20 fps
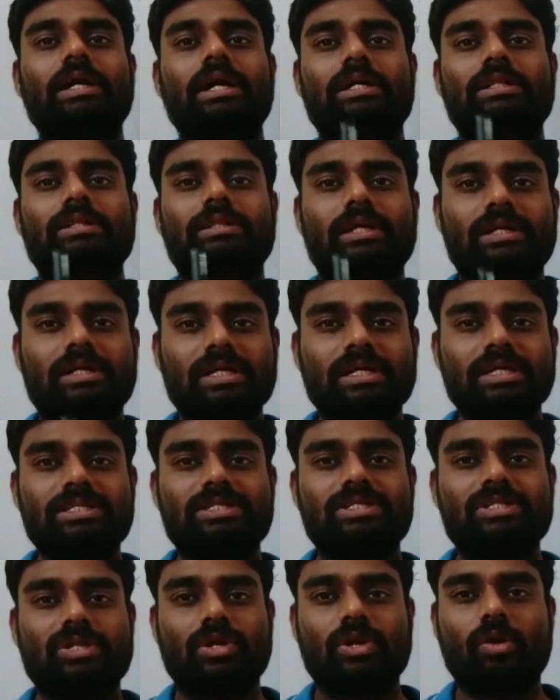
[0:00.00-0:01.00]
that
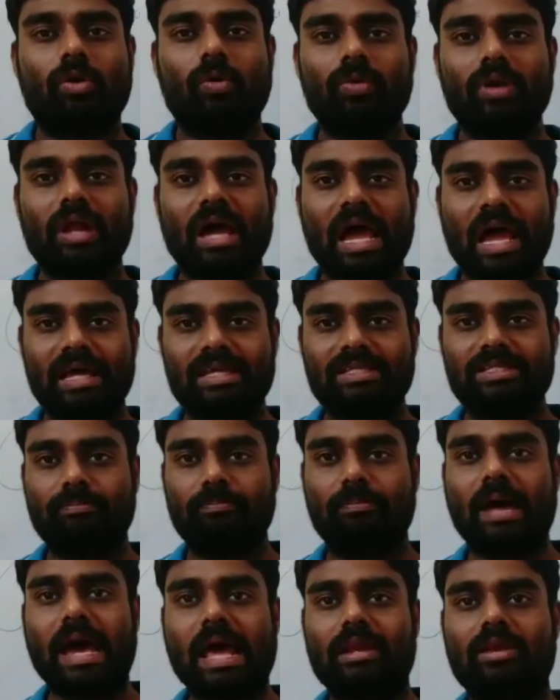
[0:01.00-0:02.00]
is known as
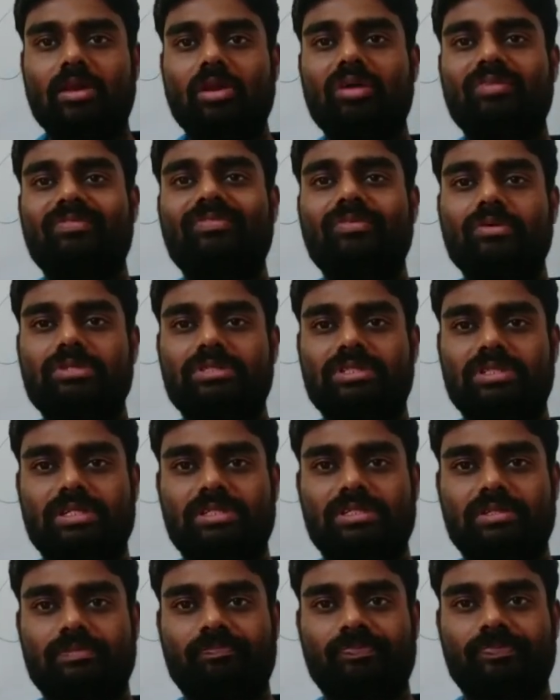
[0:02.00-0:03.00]
parallel
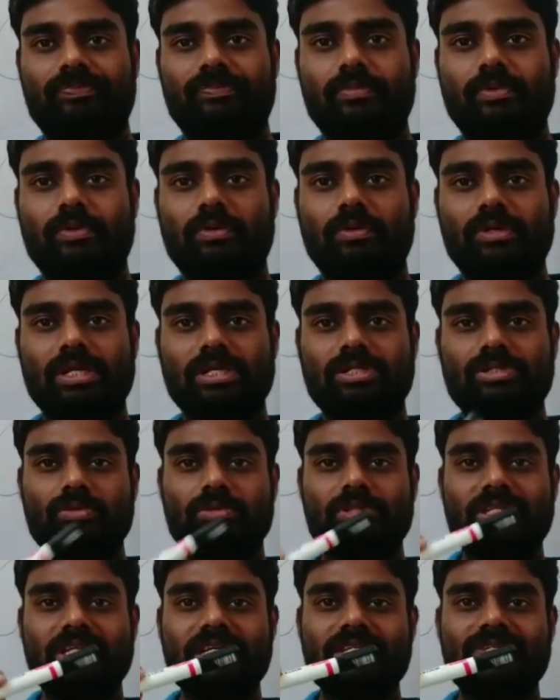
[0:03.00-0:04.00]
forces. Okay, so
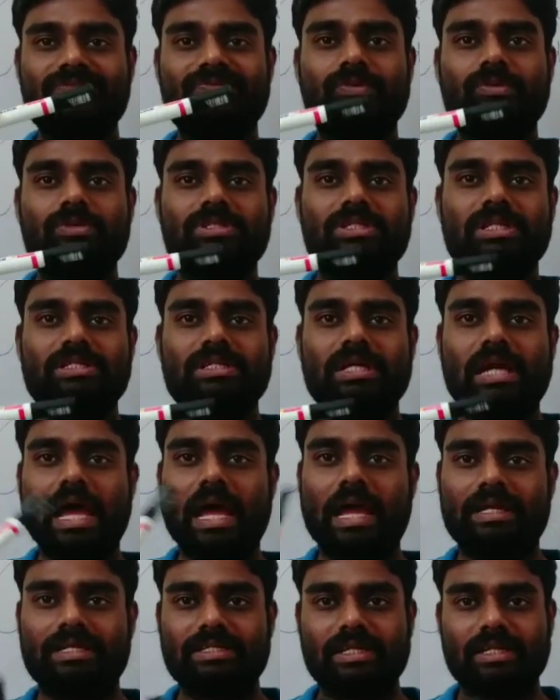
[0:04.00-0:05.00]
these forces
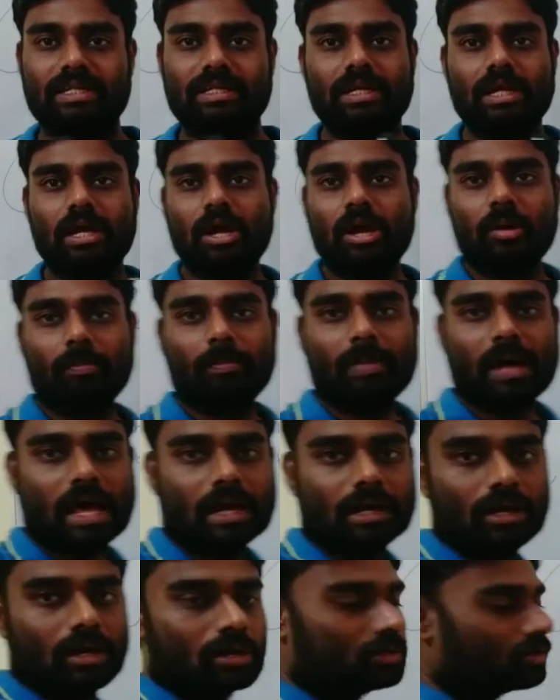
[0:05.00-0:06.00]
acting
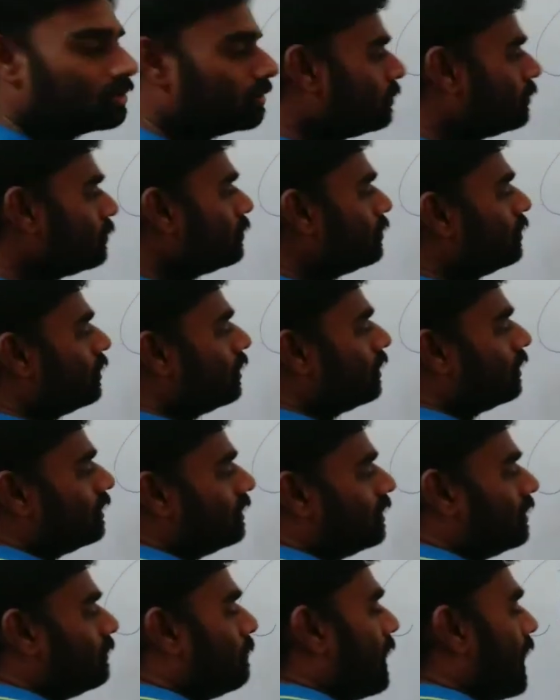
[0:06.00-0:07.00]
parallel to
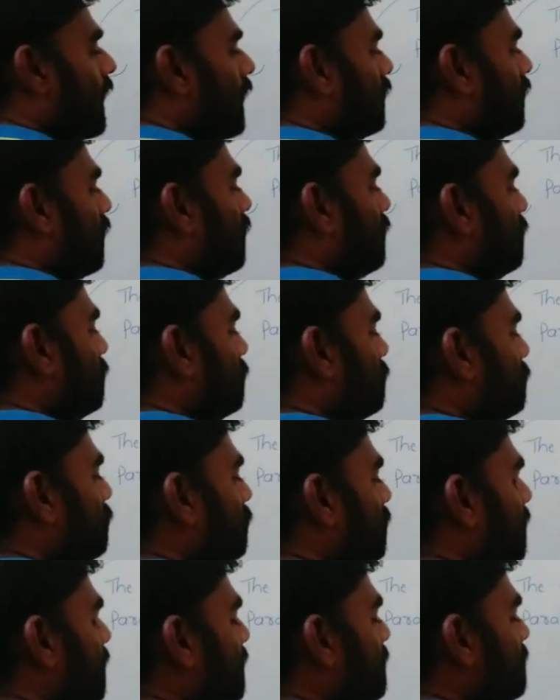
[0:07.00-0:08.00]

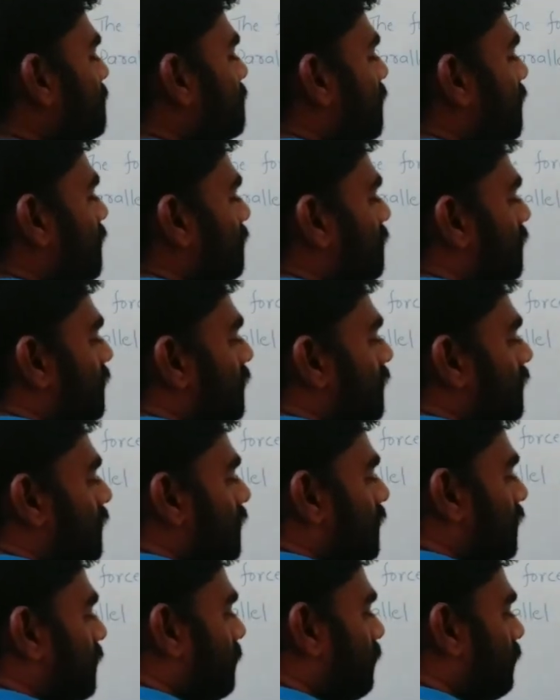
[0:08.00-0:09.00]
each
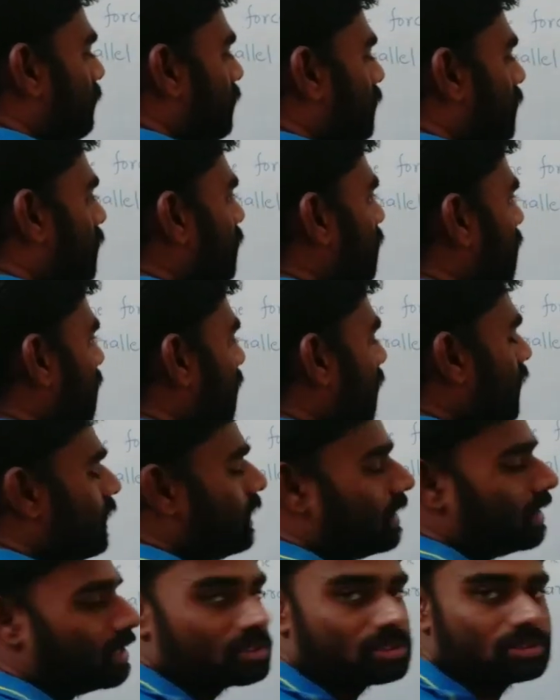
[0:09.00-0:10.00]
other.
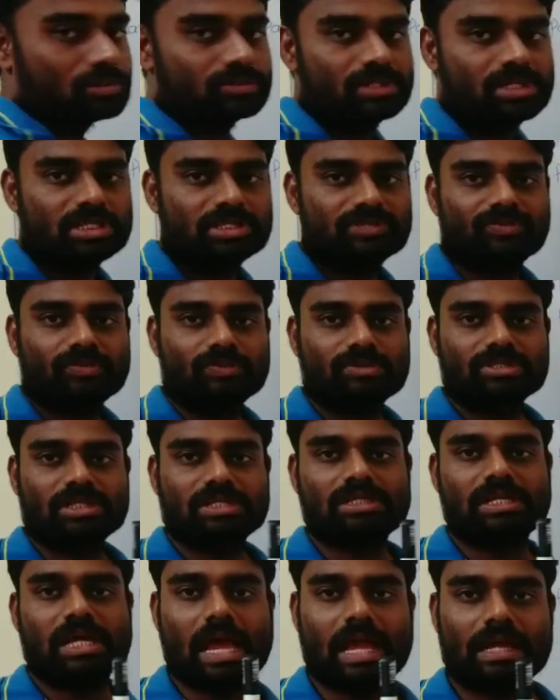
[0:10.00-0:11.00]
Okay, so these
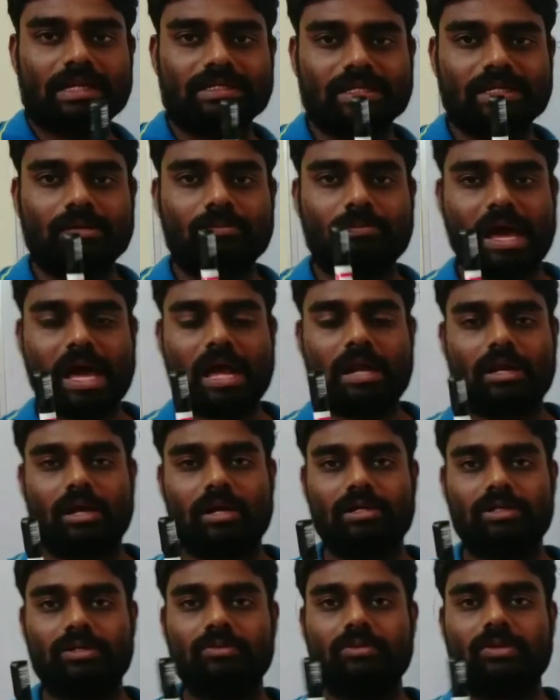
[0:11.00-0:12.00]
forces acting
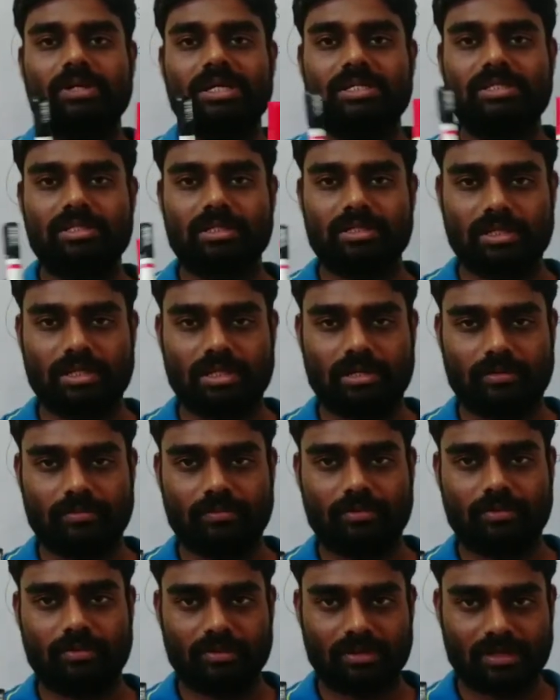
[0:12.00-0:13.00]
parallel to each other.
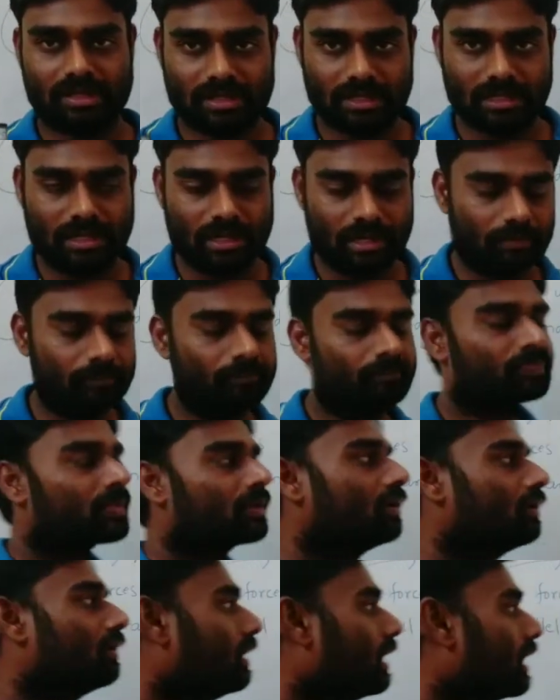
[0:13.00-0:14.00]
Clear?
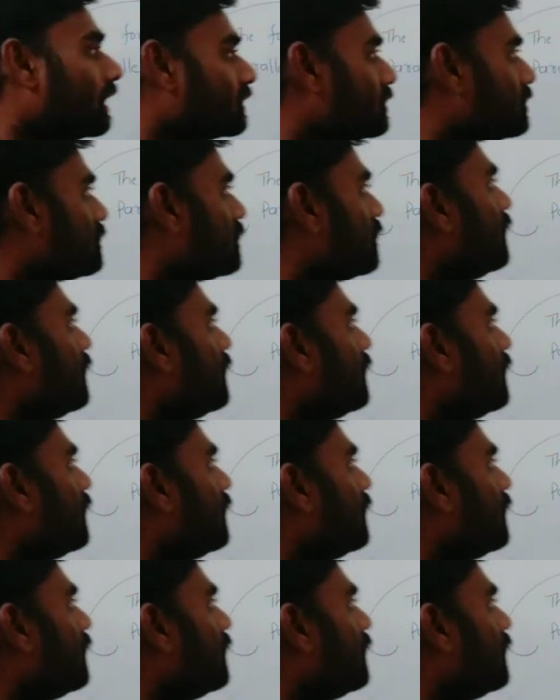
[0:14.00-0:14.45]
Next,